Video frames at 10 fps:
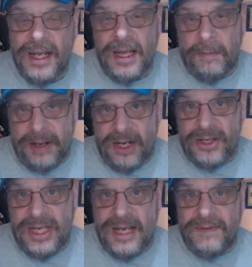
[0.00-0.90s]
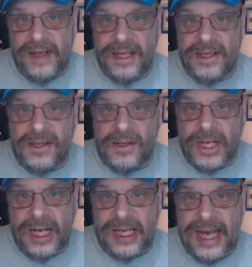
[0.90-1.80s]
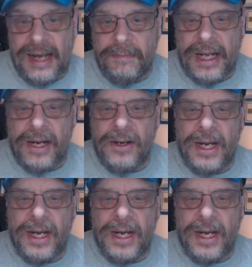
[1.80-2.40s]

The Bears' defense is looking a lot better